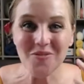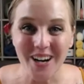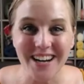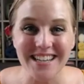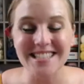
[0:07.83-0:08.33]

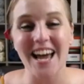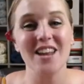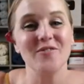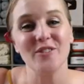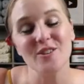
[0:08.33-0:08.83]
Very
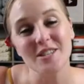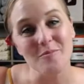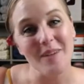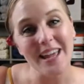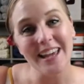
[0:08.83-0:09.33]
excited for you to
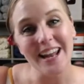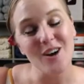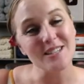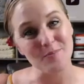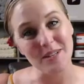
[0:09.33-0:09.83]
make it
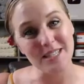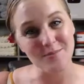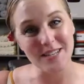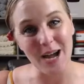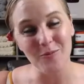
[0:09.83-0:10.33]
out to spend some
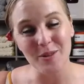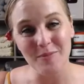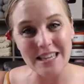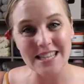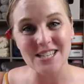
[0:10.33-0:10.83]
time with
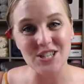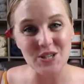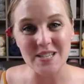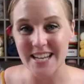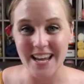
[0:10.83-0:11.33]
me this
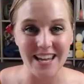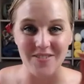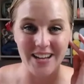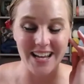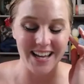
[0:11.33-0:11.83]
Tuesday
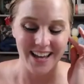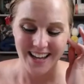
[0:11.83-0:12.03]
evening.